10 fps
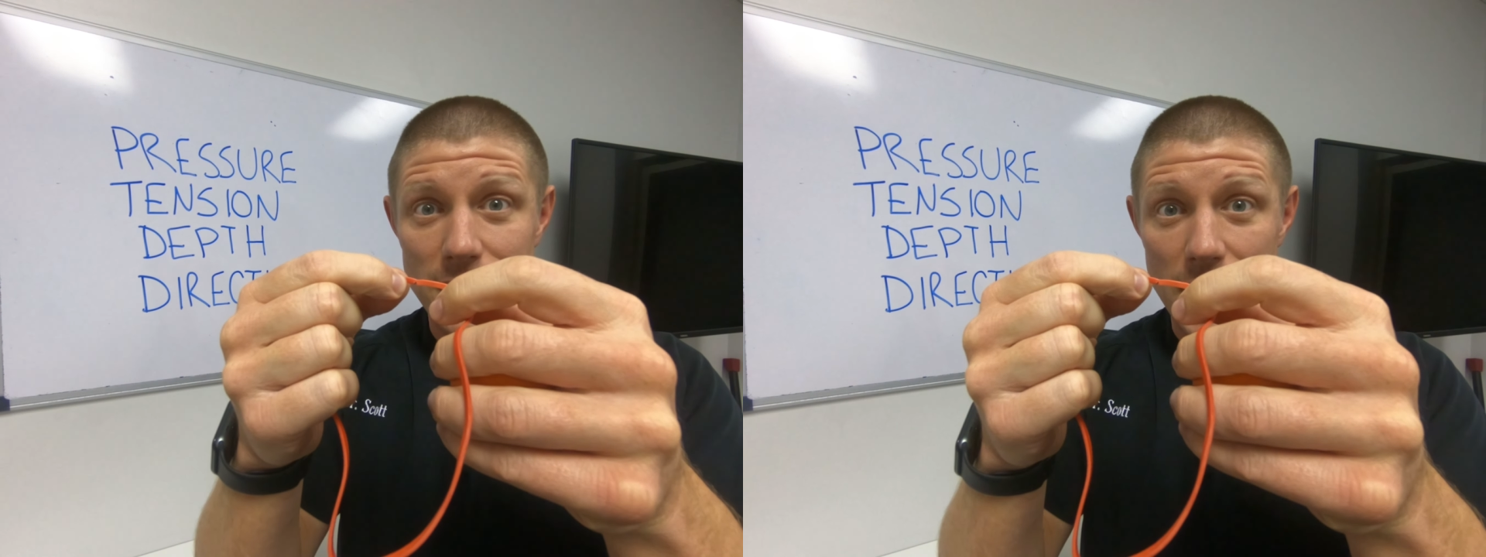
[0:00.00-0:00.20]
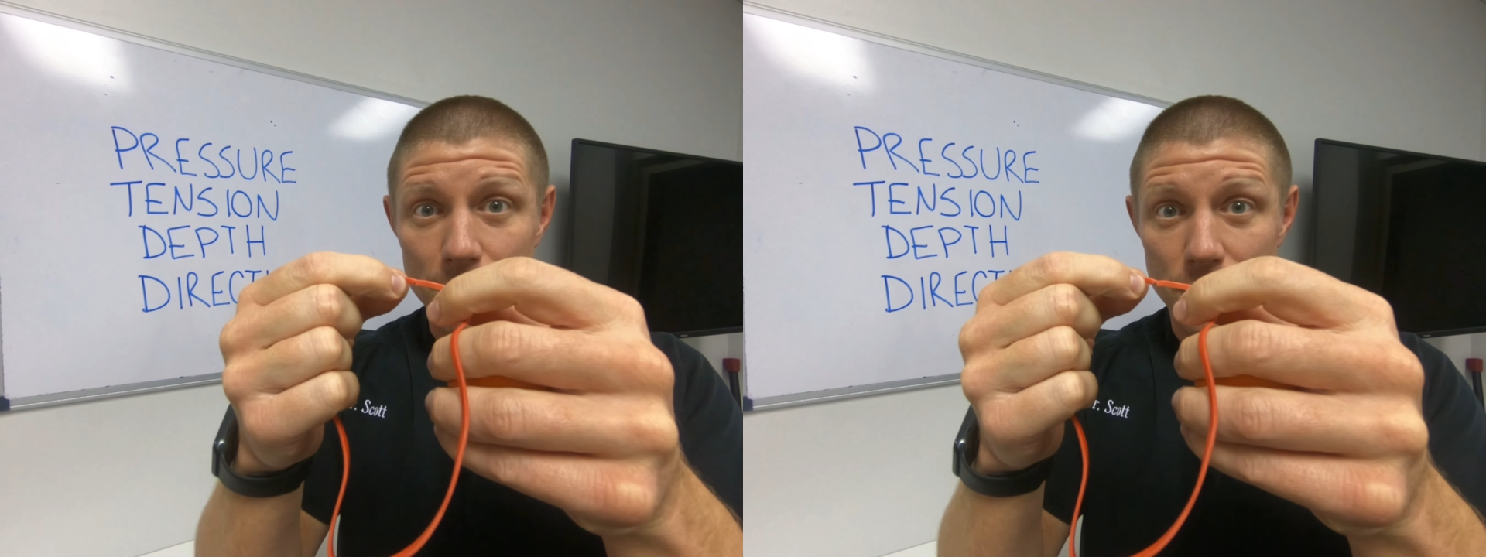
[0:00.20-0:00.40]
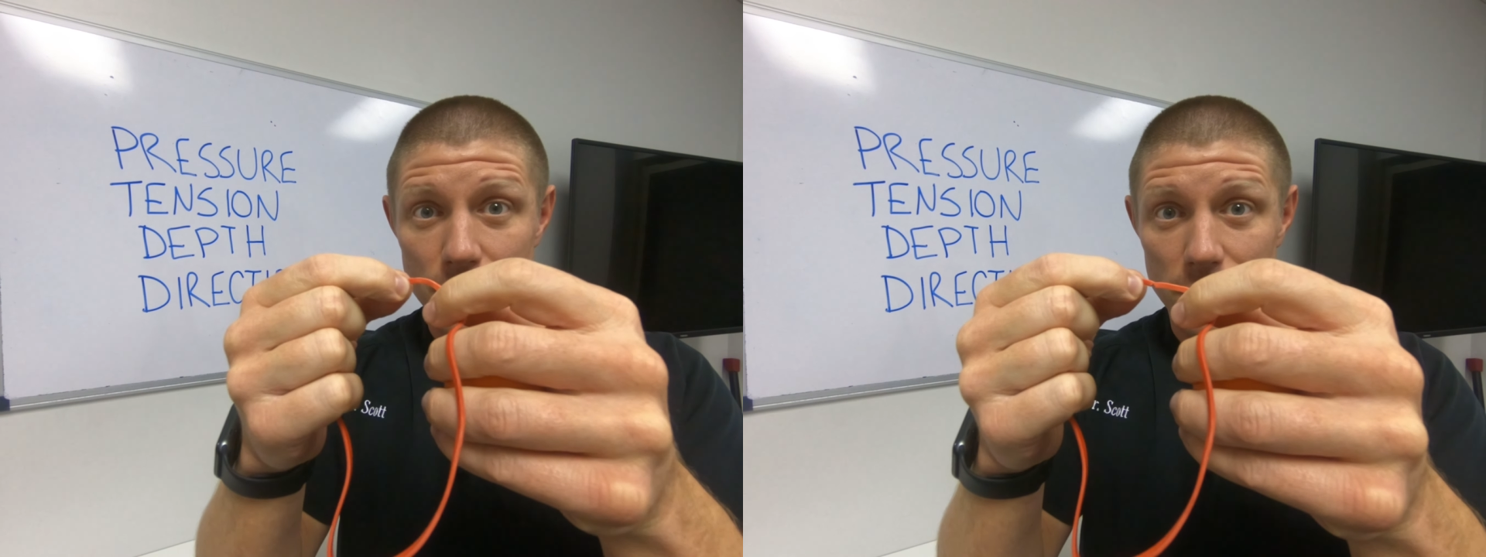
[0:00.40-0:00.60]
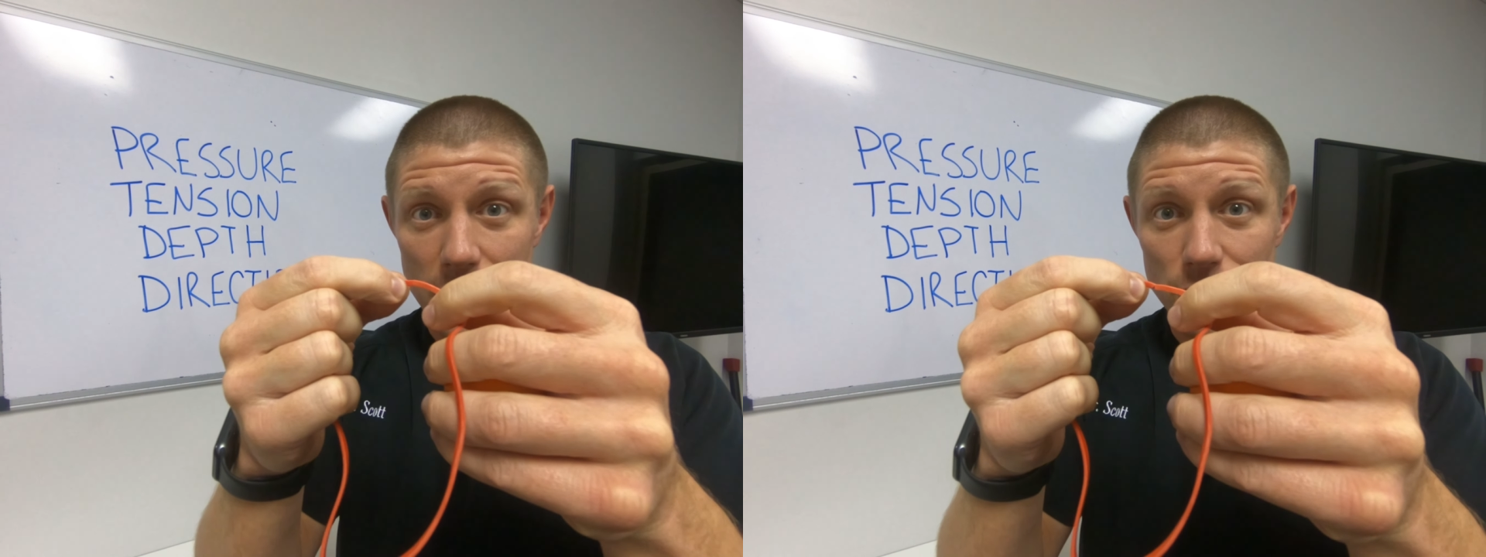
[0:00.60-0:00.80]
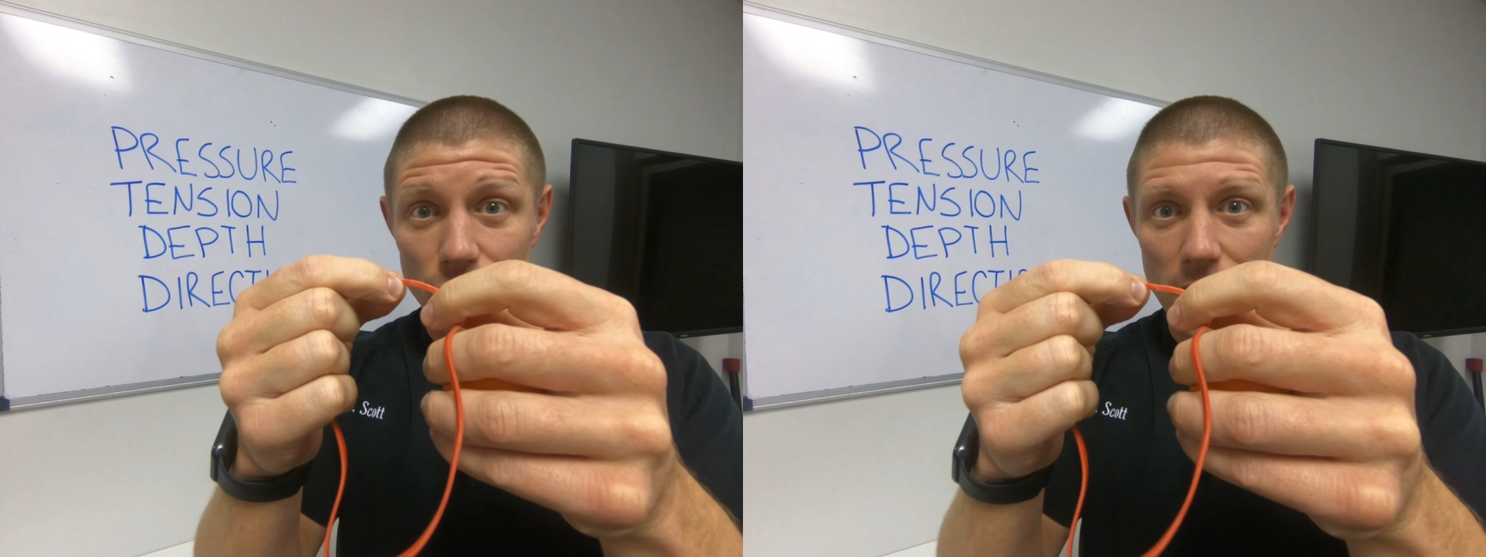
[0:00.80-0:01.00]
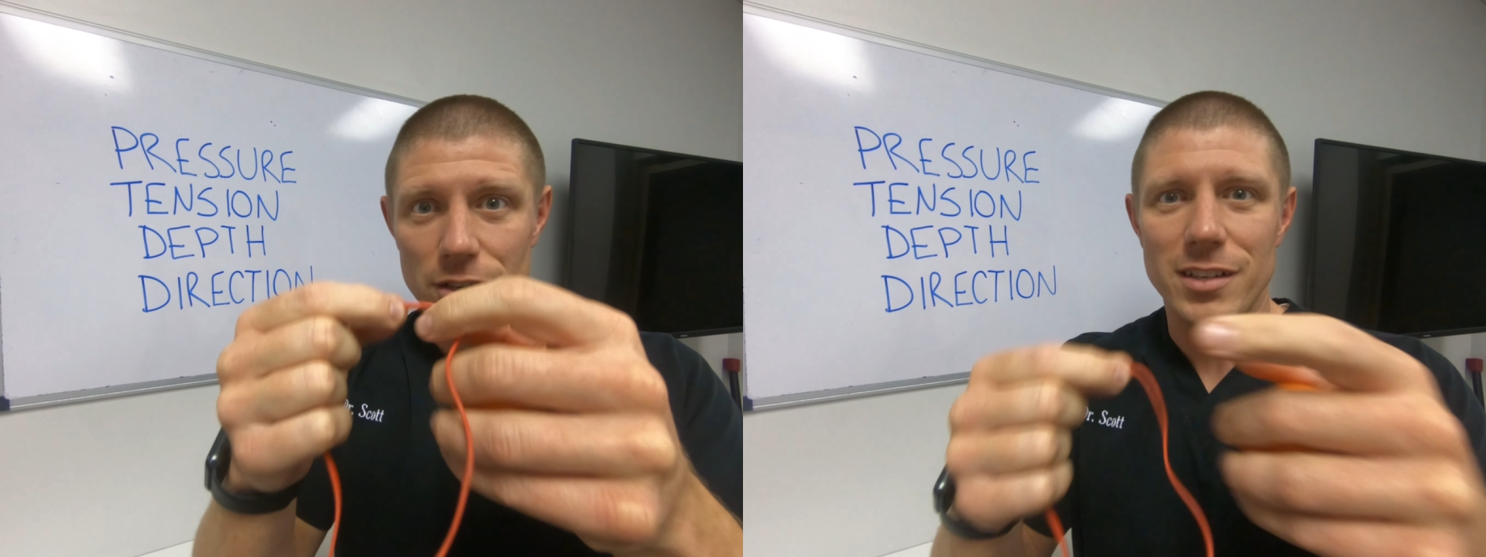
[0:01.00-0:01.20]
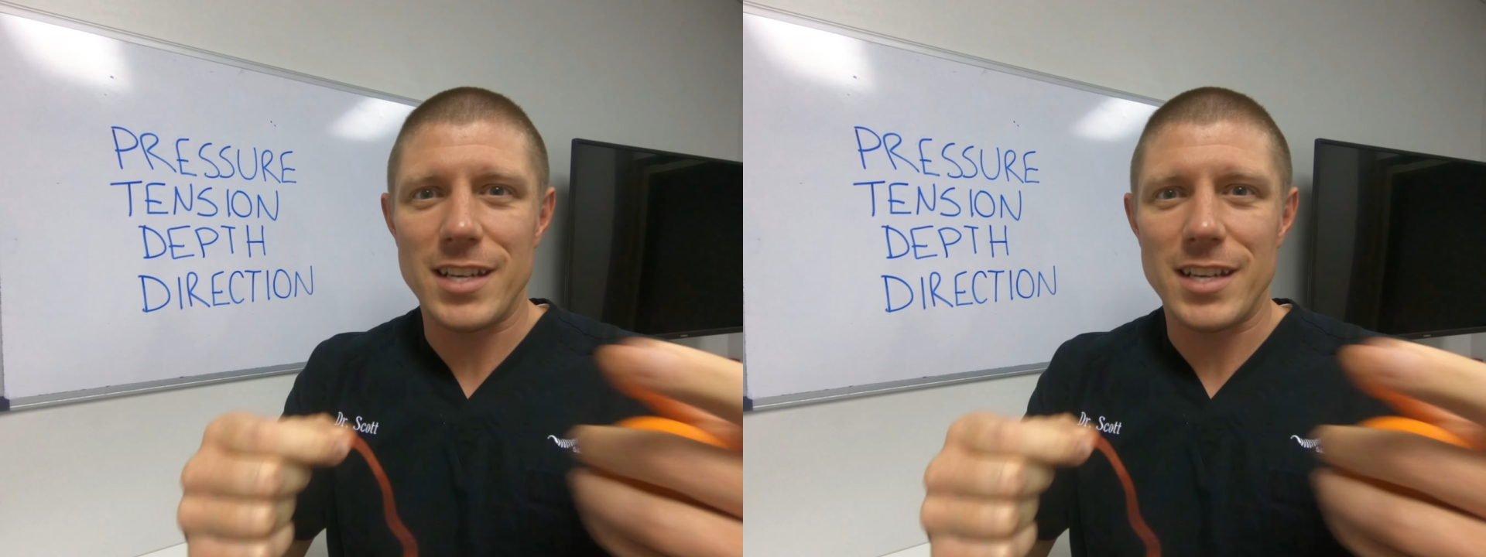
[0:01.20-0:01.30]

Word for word: depth and direction.